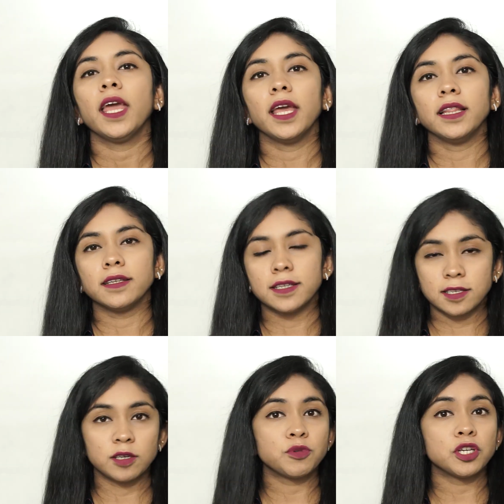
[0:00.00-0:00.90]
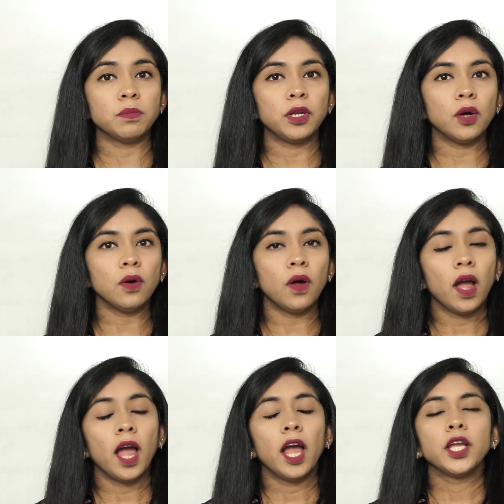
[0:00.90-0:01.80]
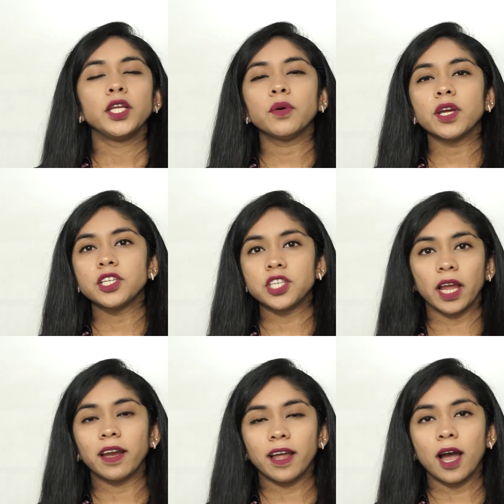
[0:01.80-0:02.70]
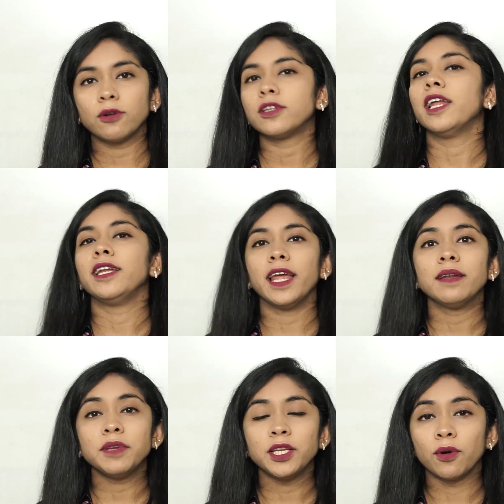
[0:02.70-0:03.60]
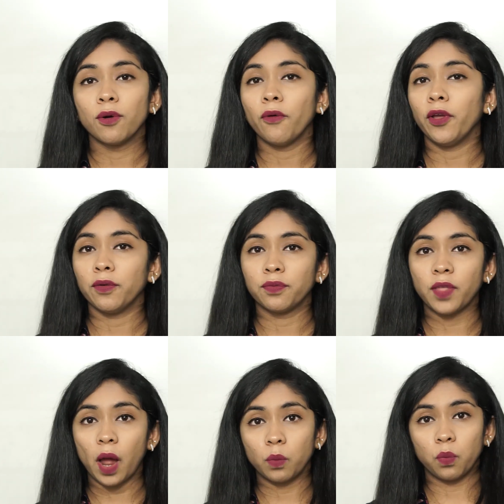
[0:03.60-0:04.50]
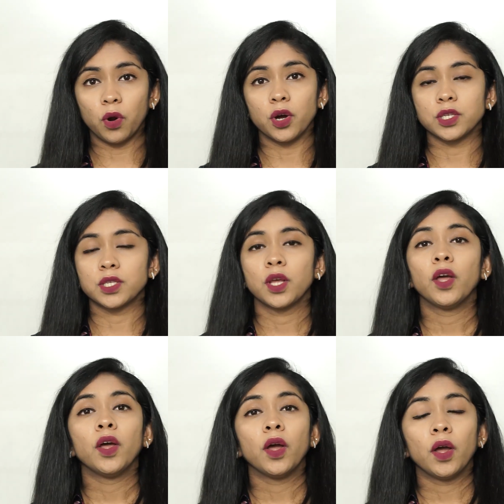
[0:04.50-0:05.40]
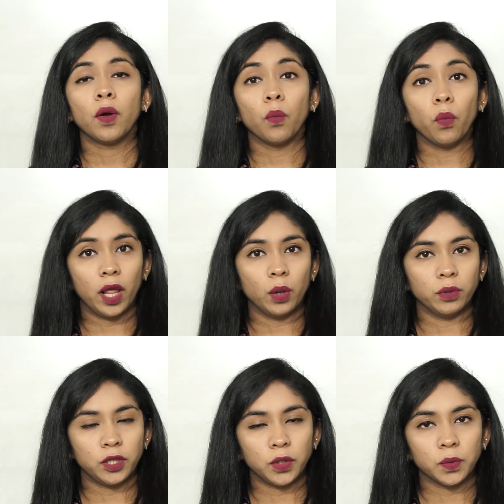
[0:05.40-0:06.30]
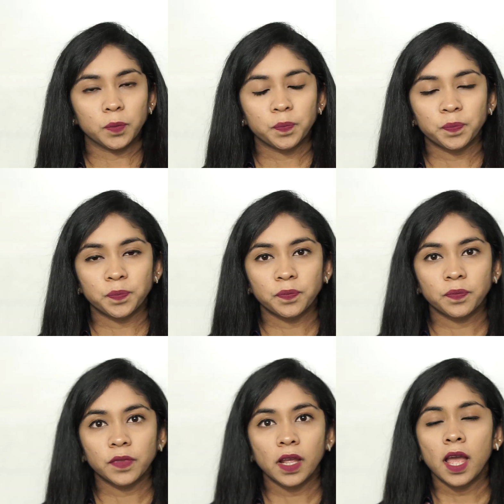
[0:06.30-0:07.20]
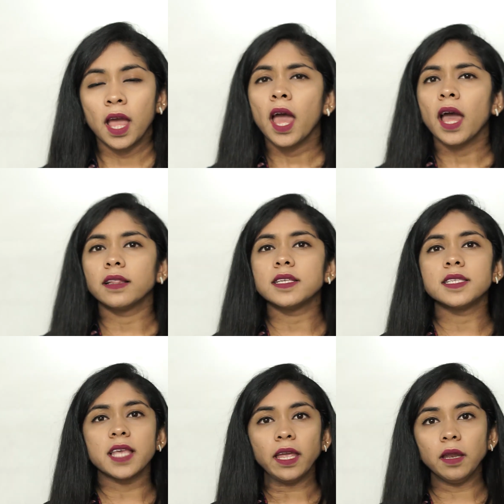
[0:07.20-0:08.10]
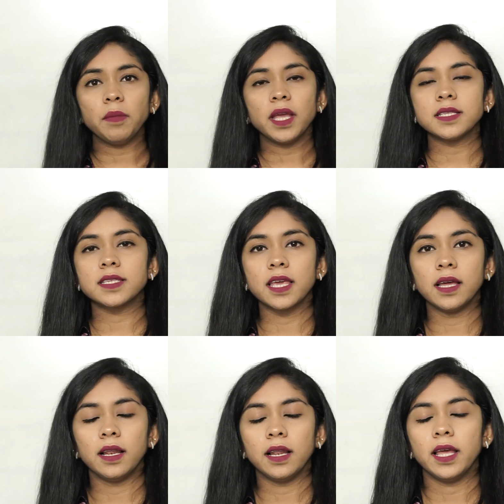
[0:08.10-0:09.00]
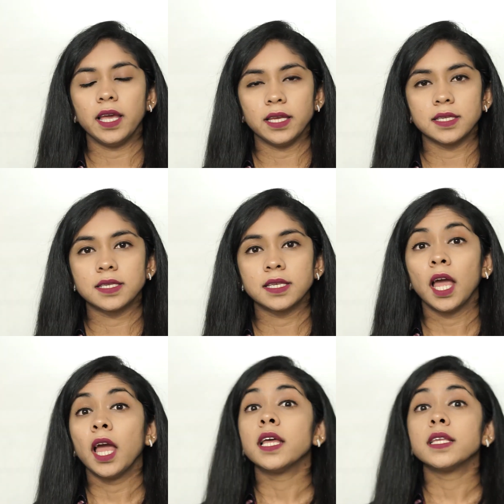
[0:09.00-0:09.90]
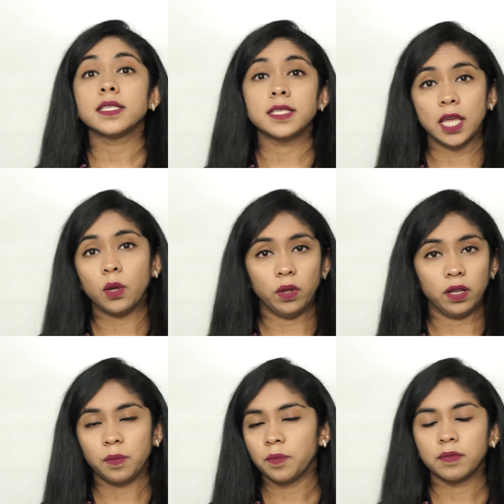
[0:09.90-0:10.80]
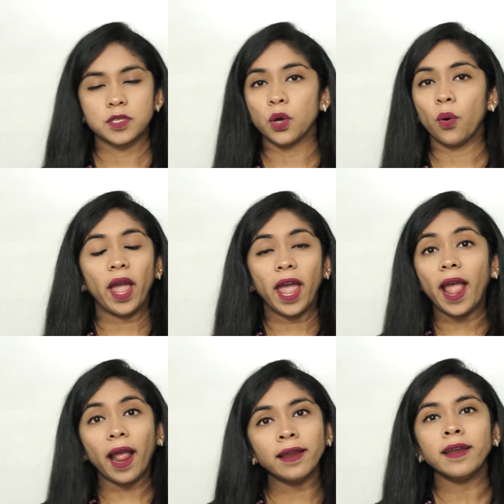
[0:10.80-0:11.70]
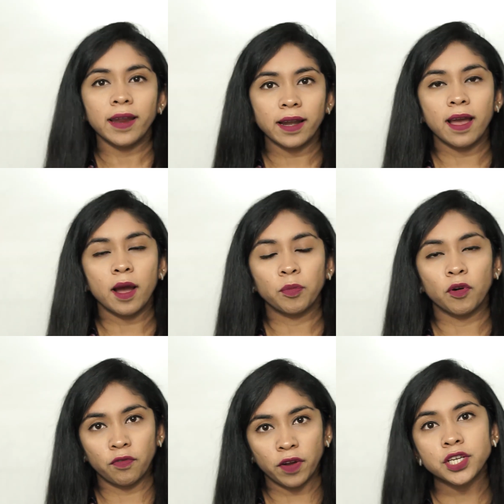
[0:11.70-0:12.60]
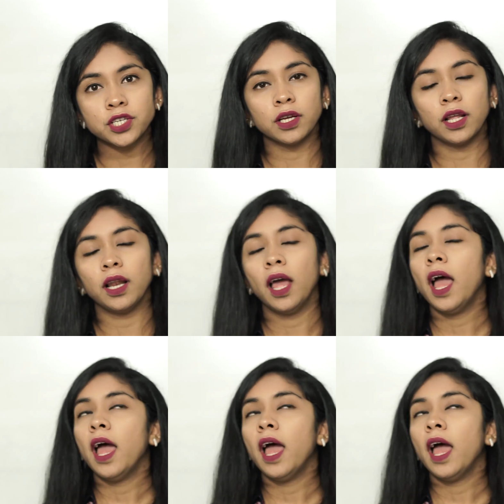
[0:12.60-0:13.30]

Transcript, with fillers: in the description below. You can check it out and let me know if that works well with you. The second main skill is SQL. So any data professional